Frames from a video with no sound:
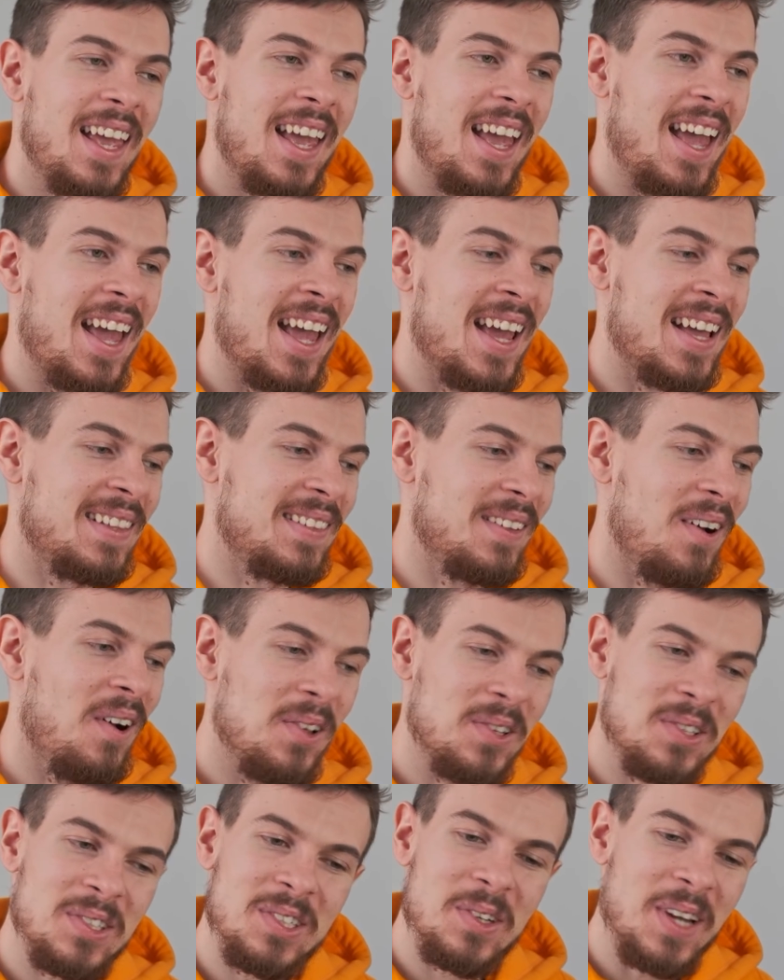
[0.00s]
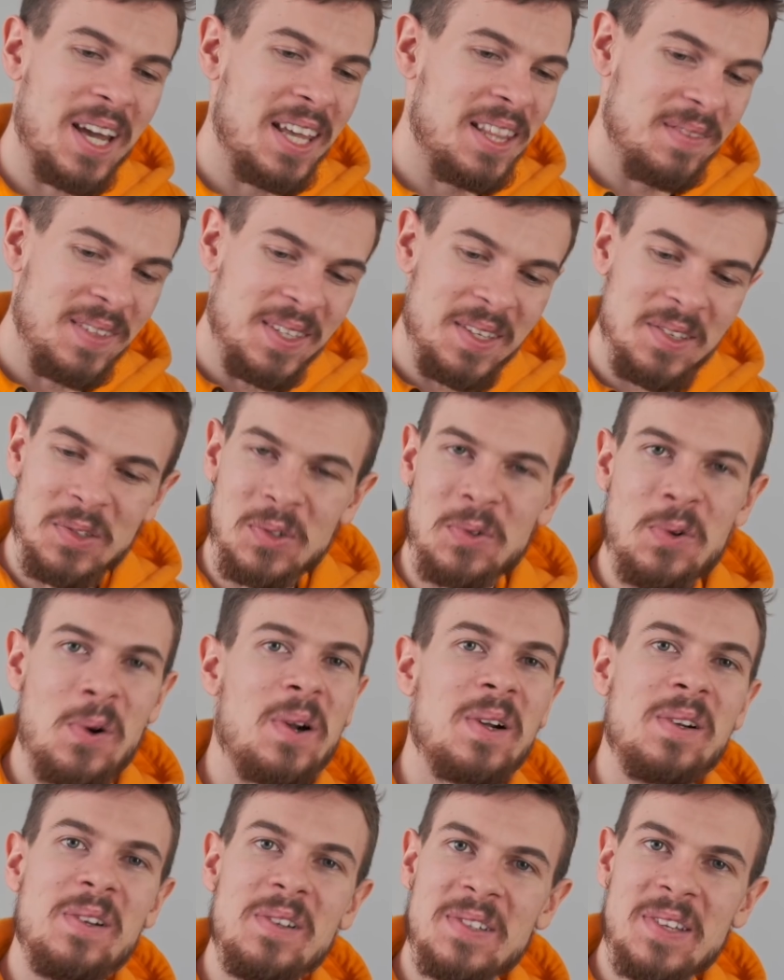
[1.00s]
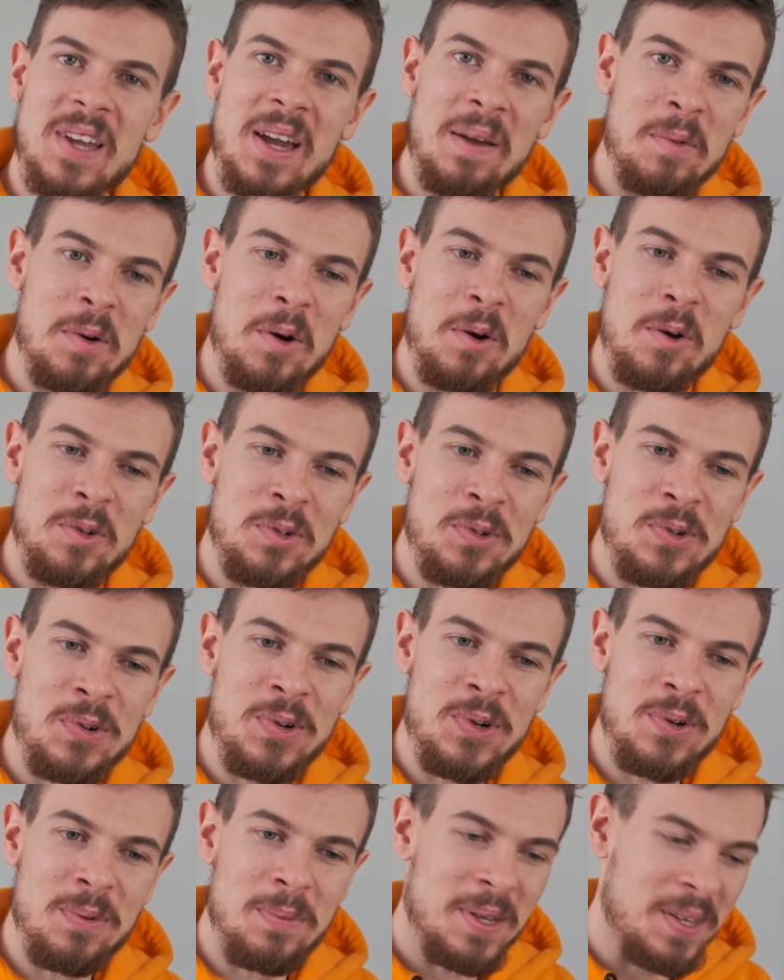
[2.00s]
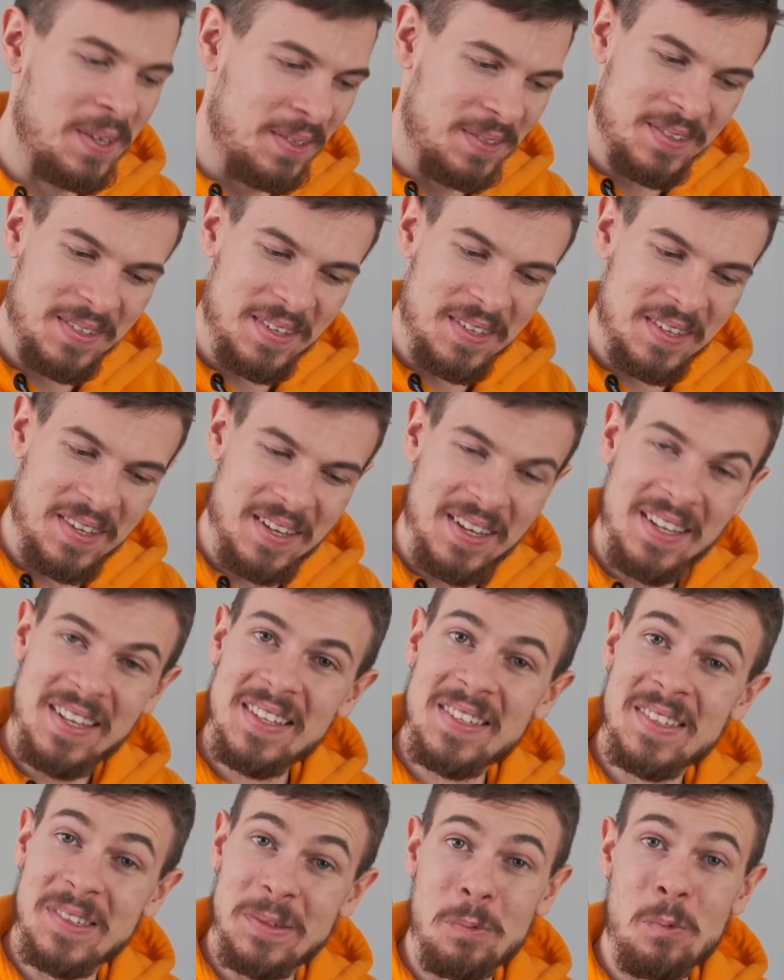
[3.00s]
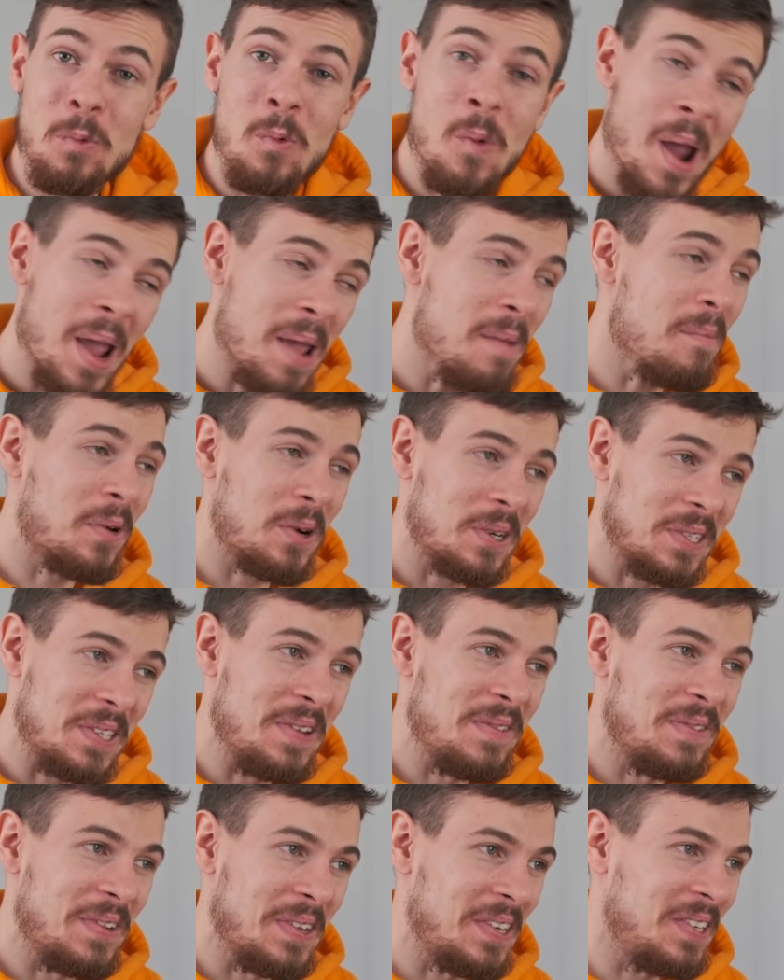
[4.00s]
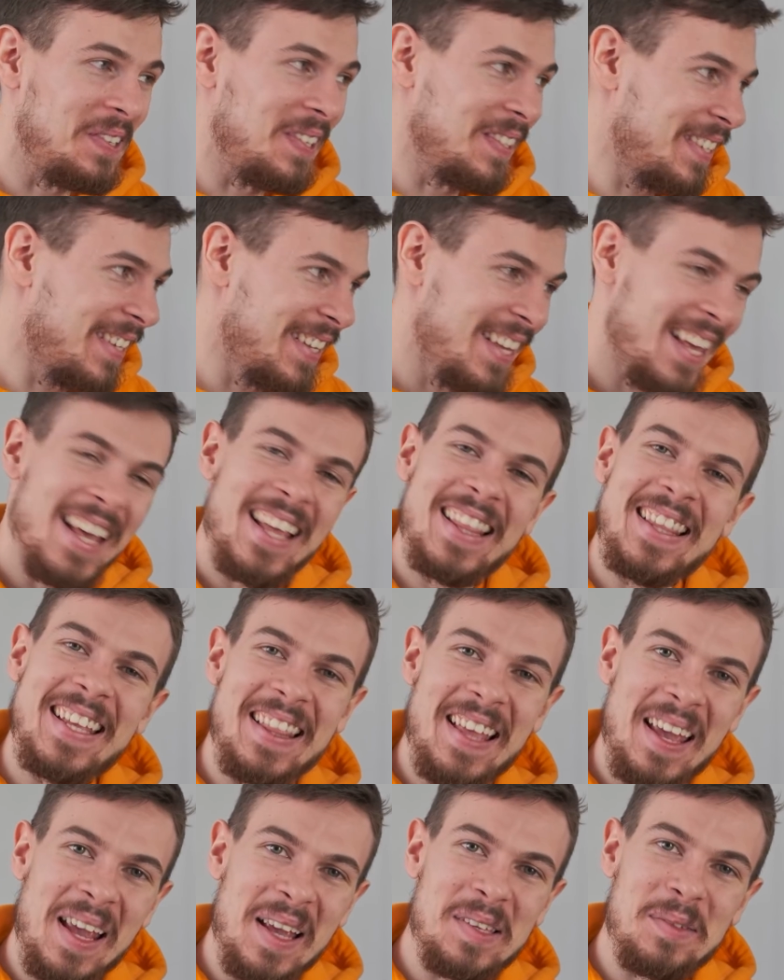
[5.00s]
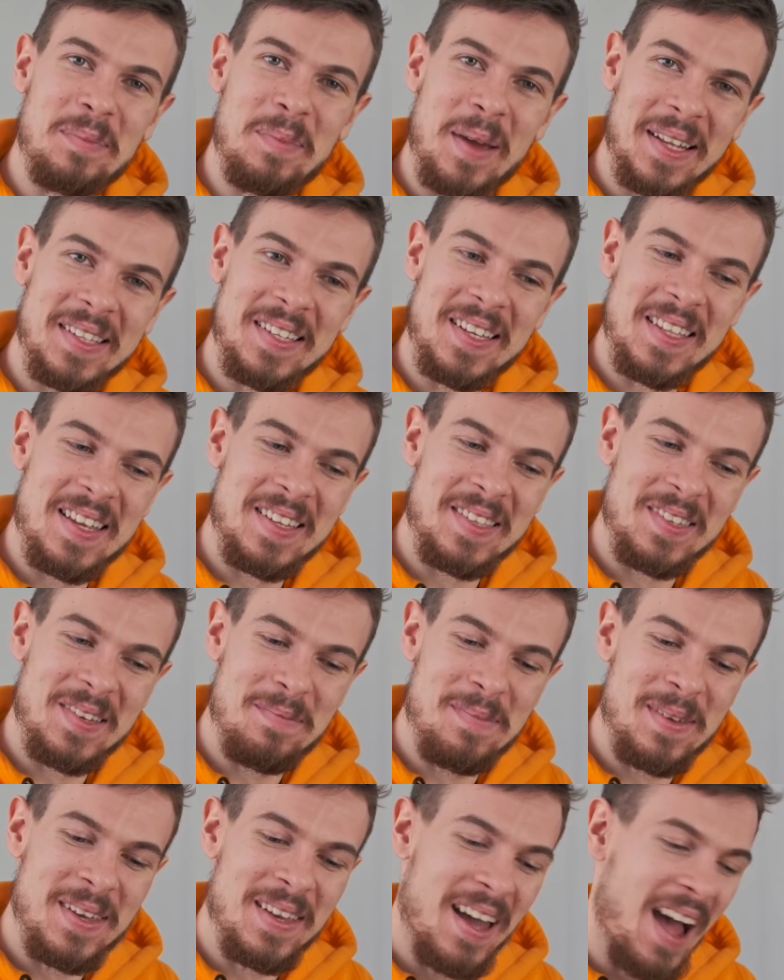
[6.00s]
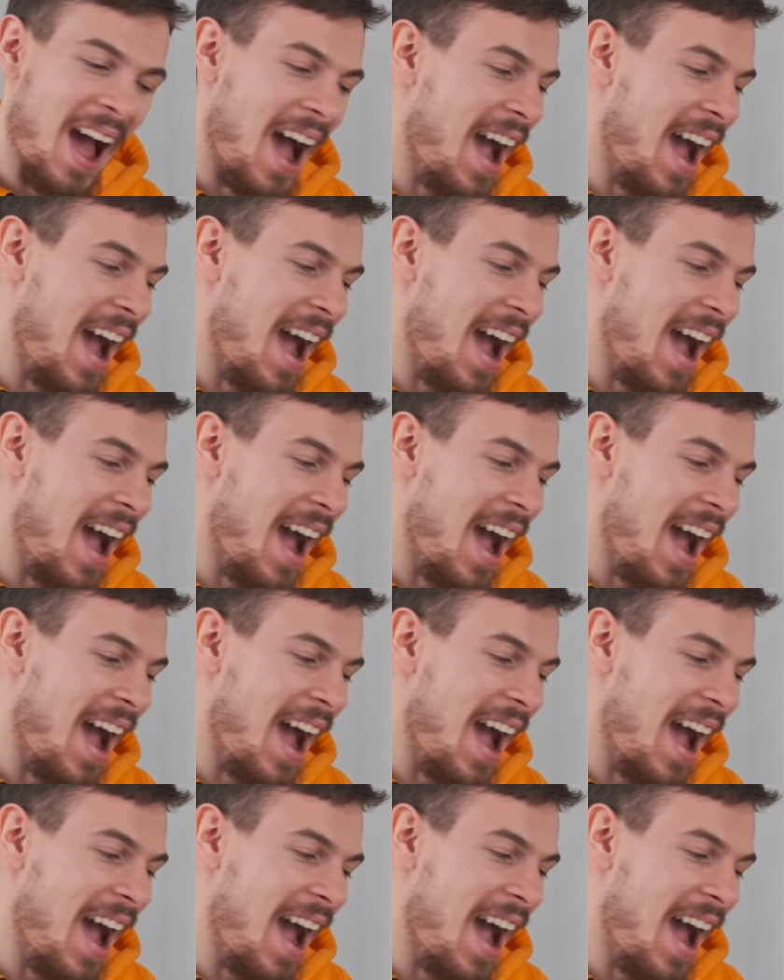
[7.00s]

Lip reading: and also kind of the struggles I'm going through because it's way more difficult than I expected it to be.